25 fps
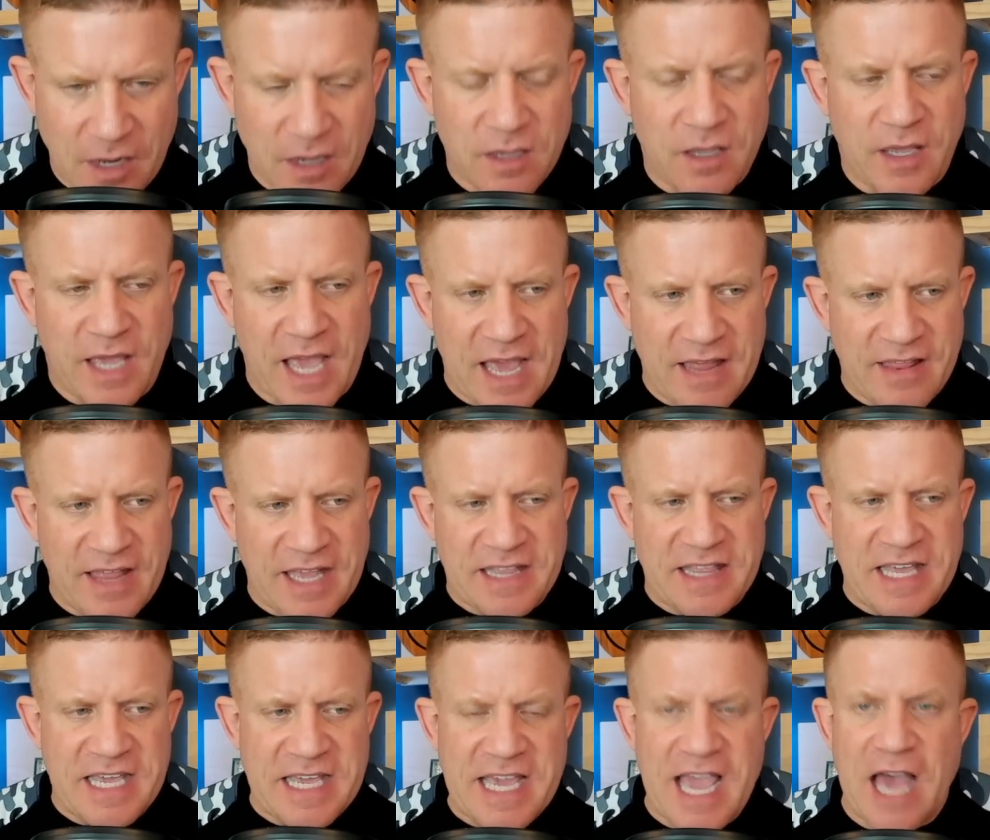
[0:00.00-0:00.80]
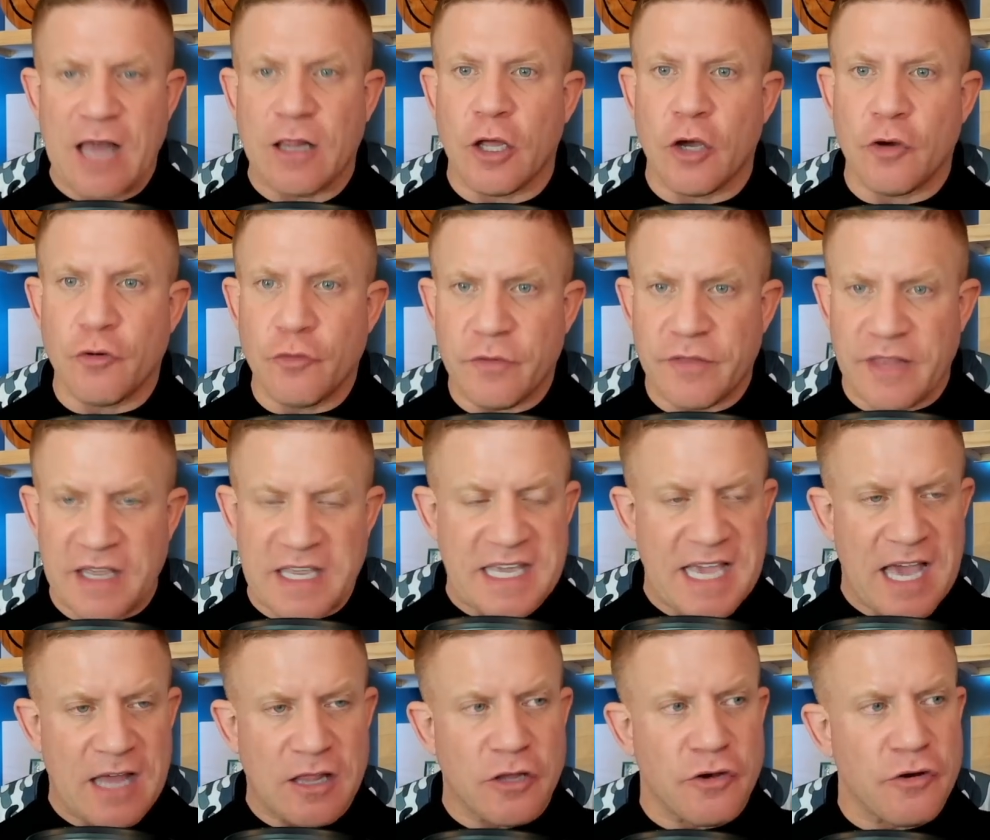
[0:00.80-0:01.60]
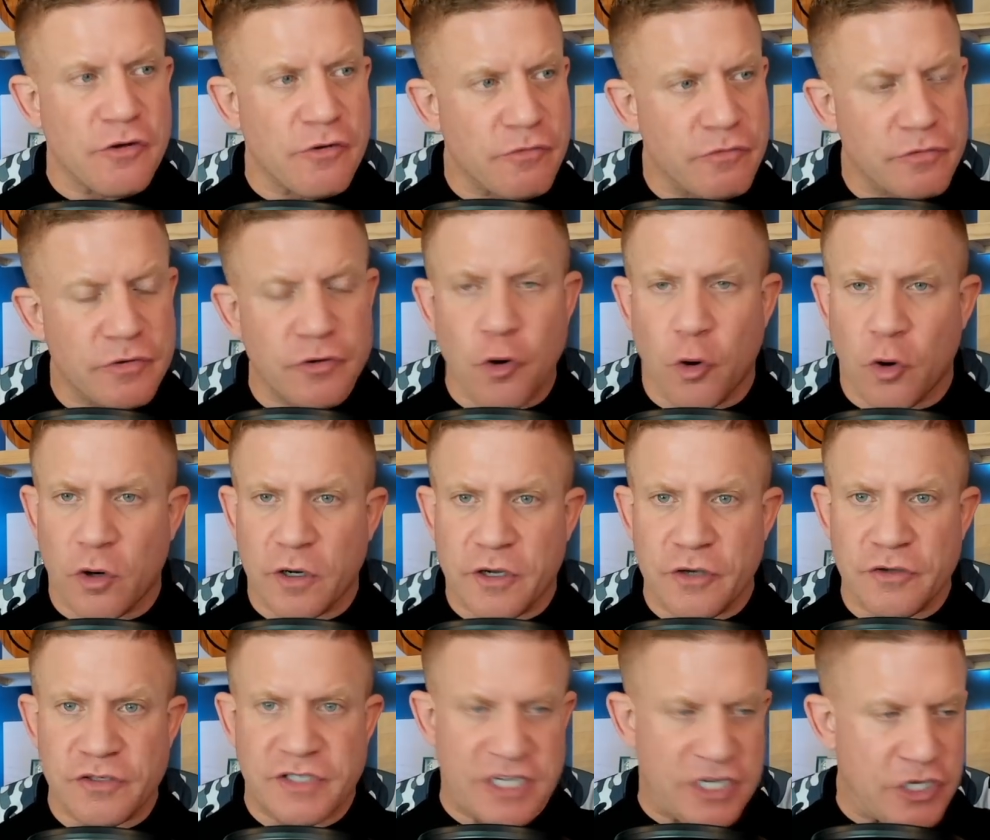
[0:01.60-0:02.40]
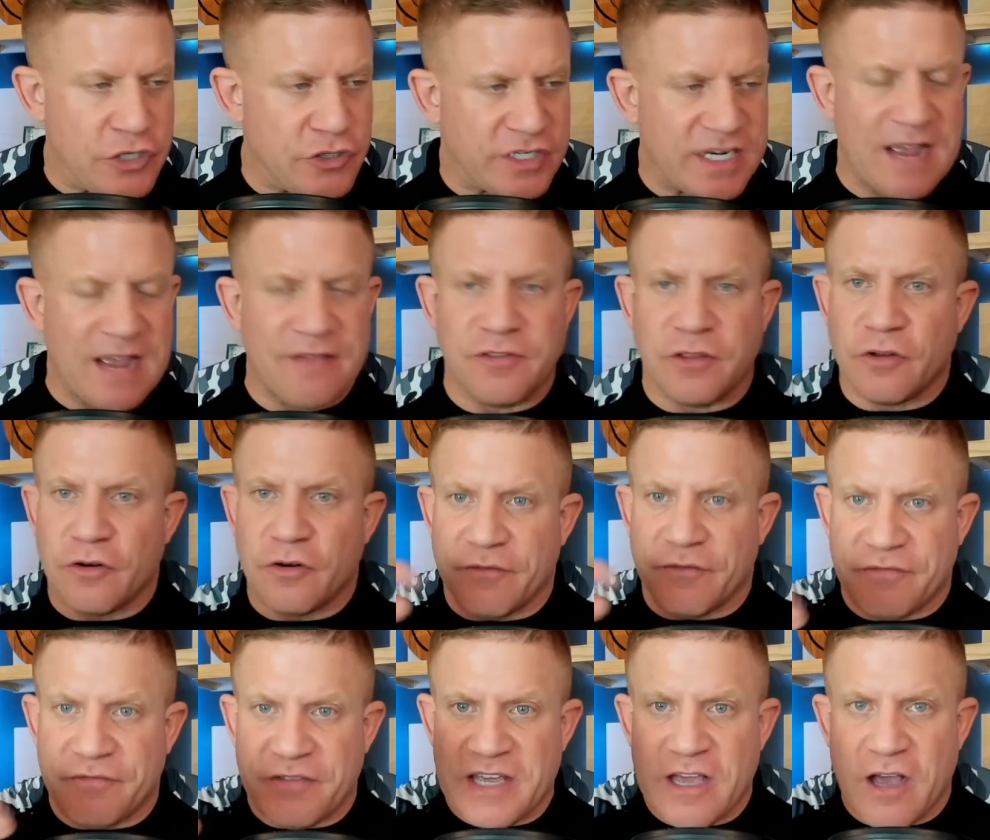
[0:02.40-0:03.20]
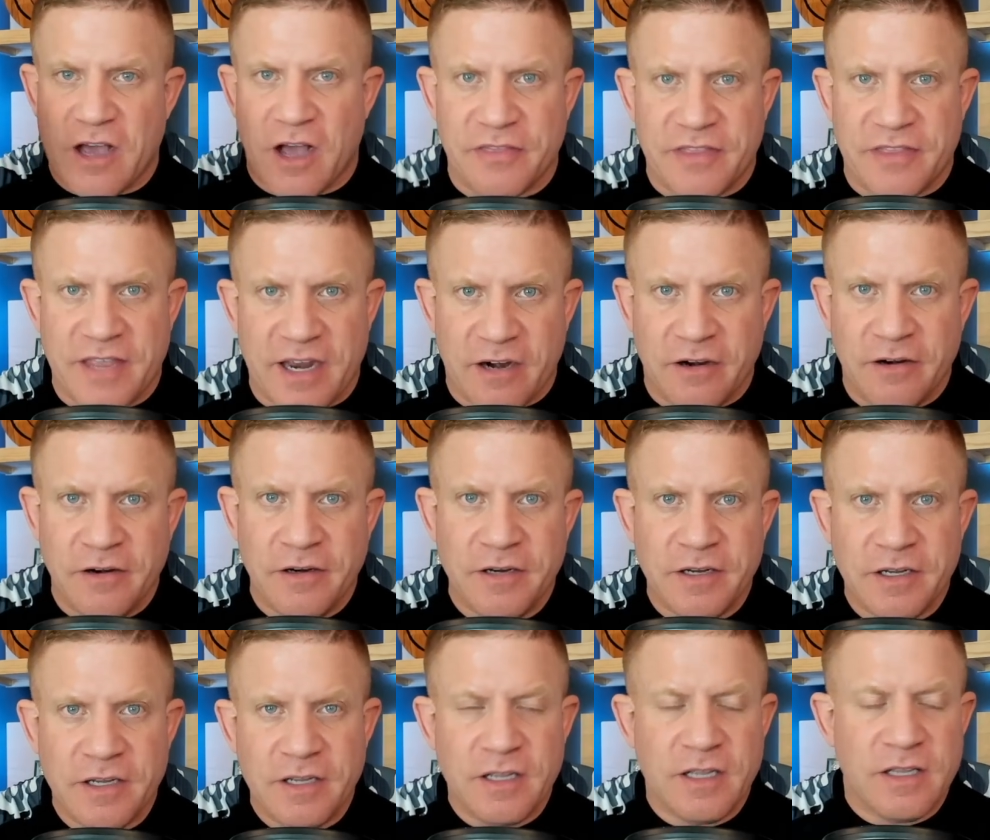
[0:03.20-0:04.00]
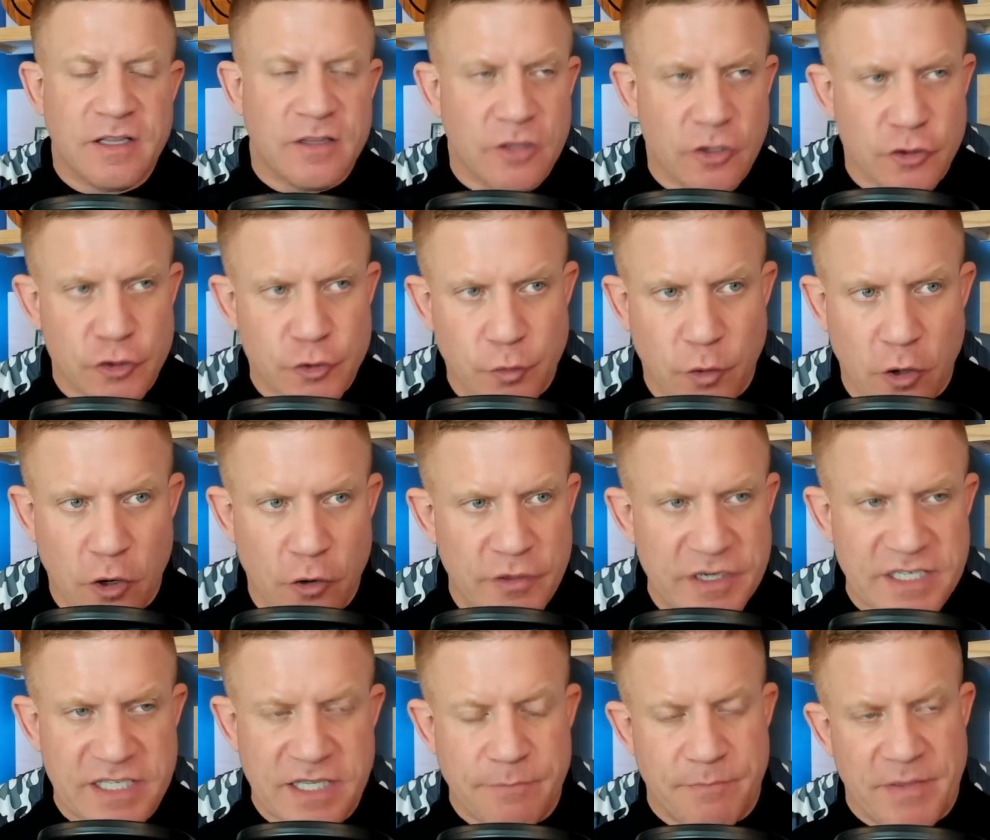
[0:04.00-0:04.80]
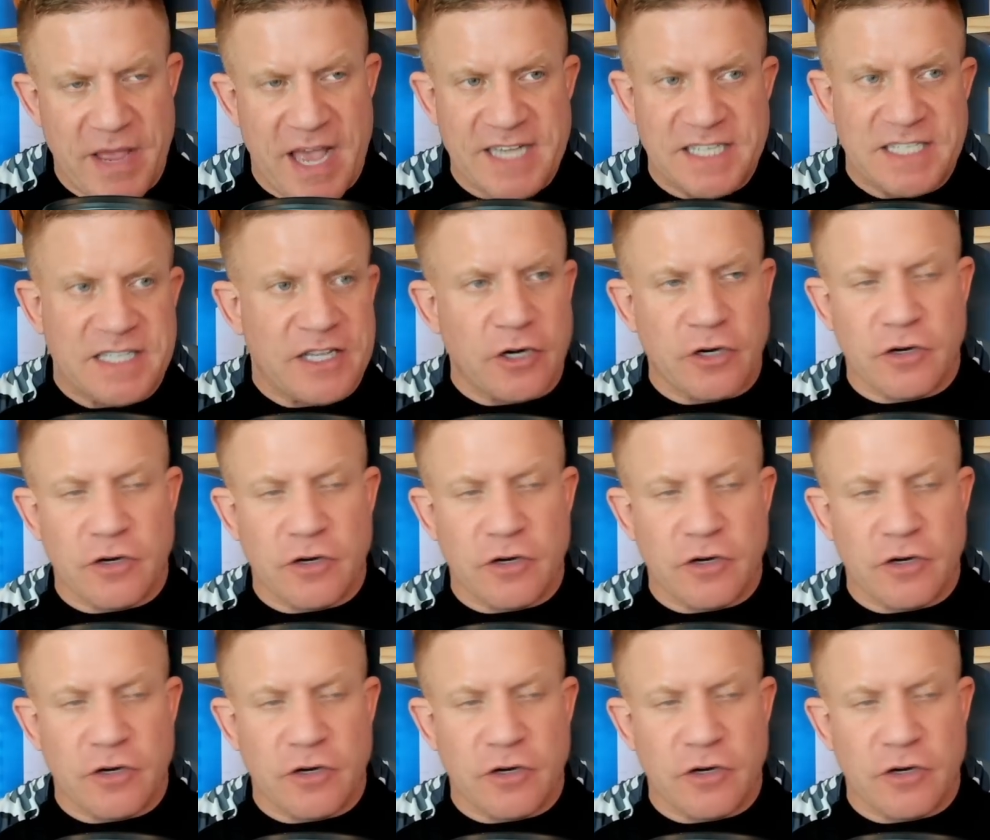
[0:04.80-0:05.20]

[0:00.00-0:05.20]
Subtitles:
okay, like the yellow Norcos that used to have the little V on there, those were always the best.